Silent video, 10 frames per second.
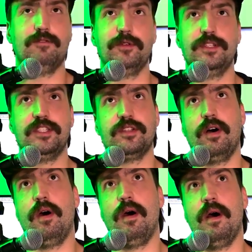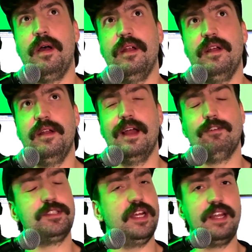released on
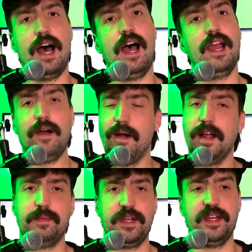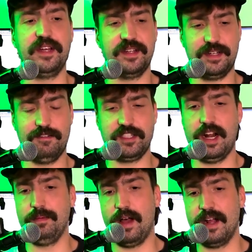Never Say Die, RIP, Never
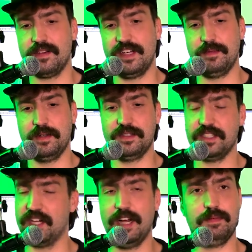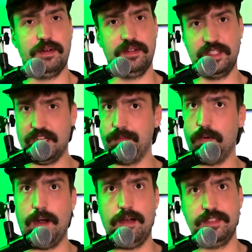Say Die Black Label, Disciple
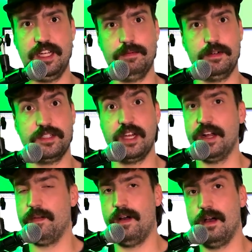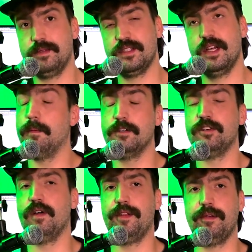Roundtable, Cyclops, and a
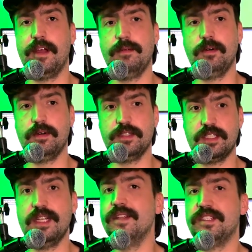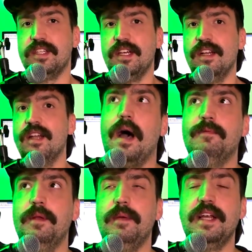bunch of other labels in the scene.
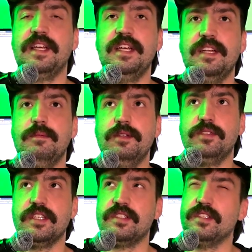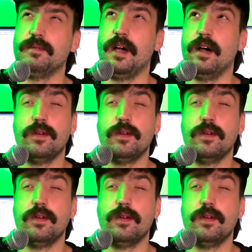I've been making music since about